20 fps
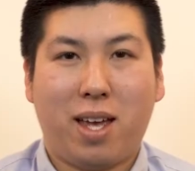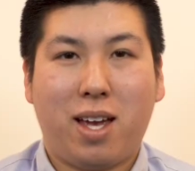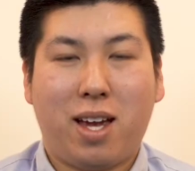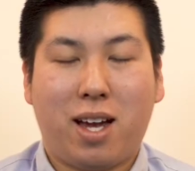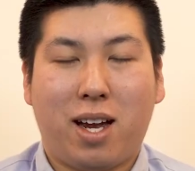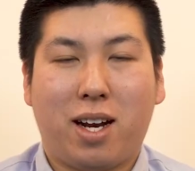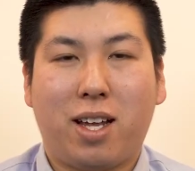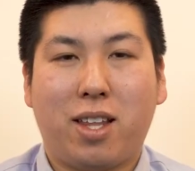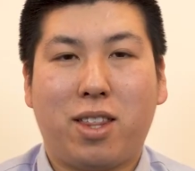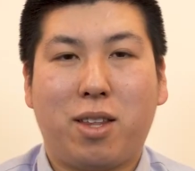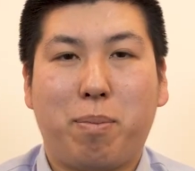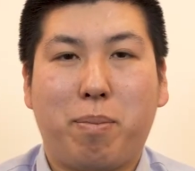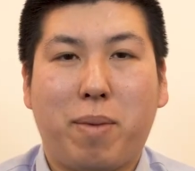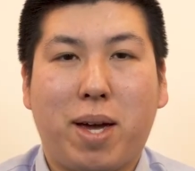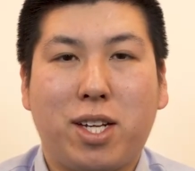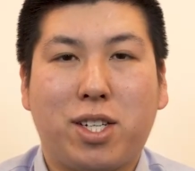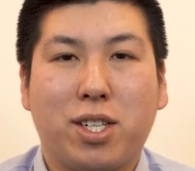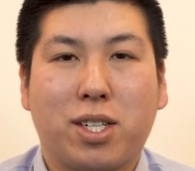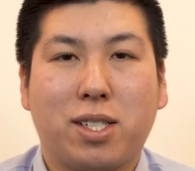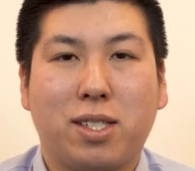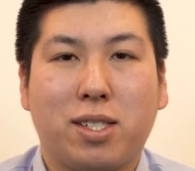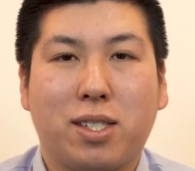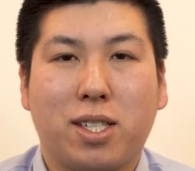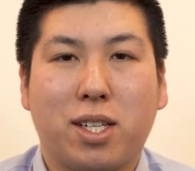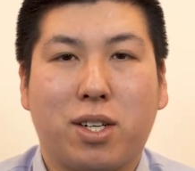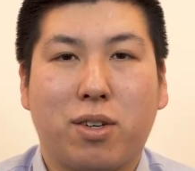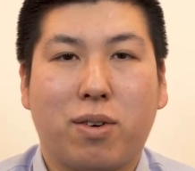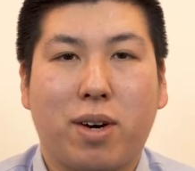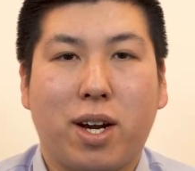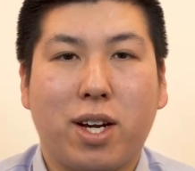Another major
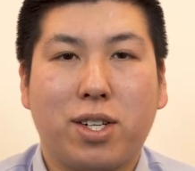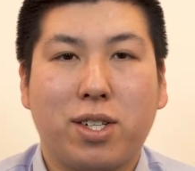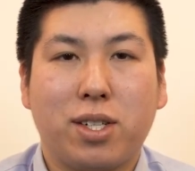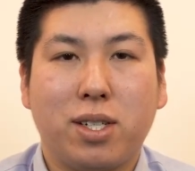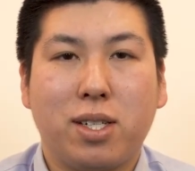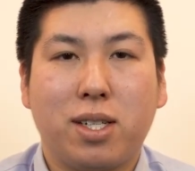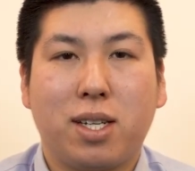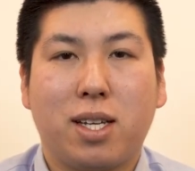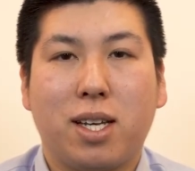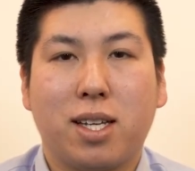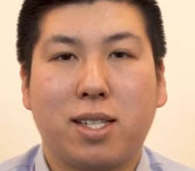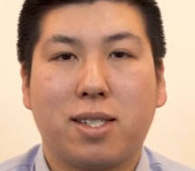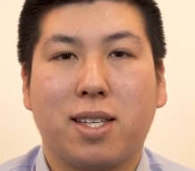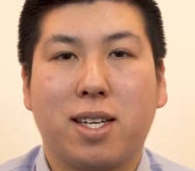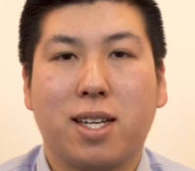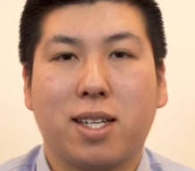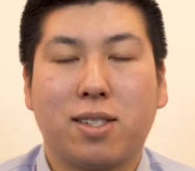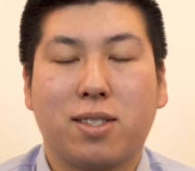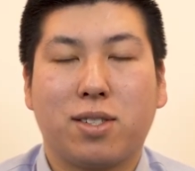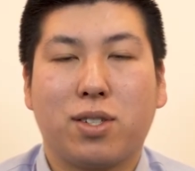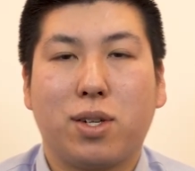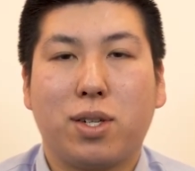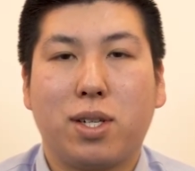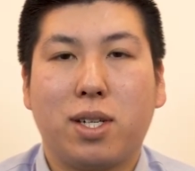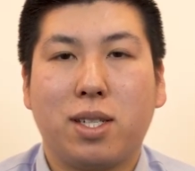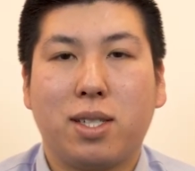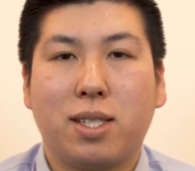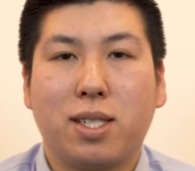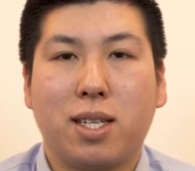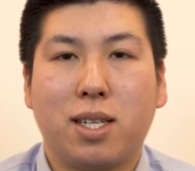consideration is the
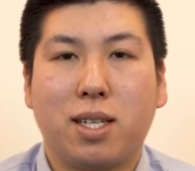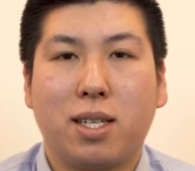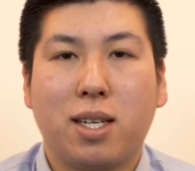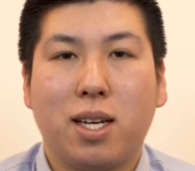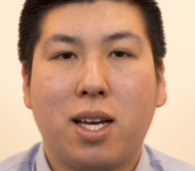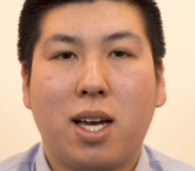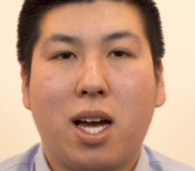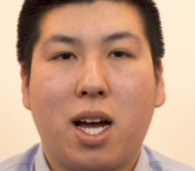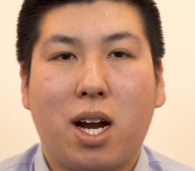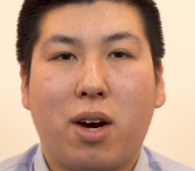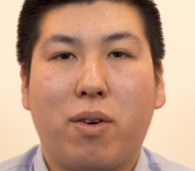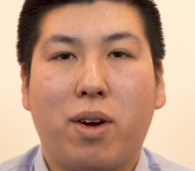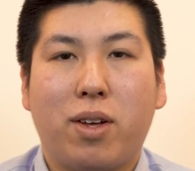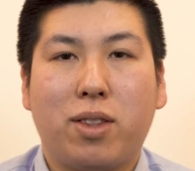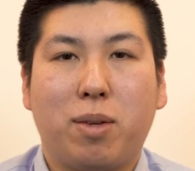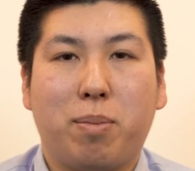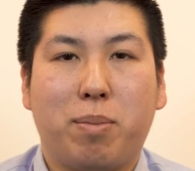uncertainty around the